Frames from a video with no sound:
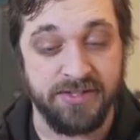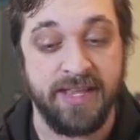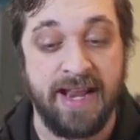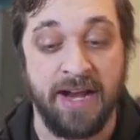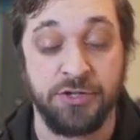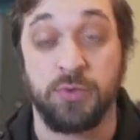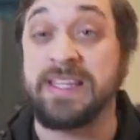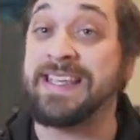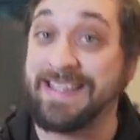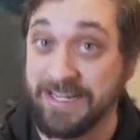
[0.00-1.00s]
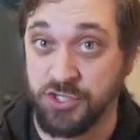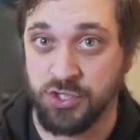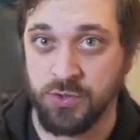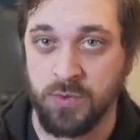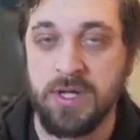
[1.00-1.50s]
that actually get
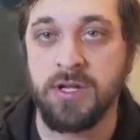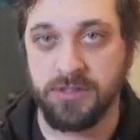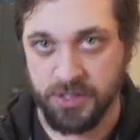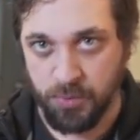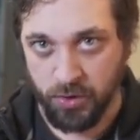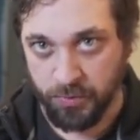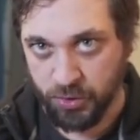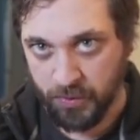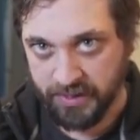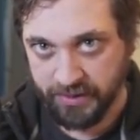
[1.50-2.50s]
you to the point where you're winning the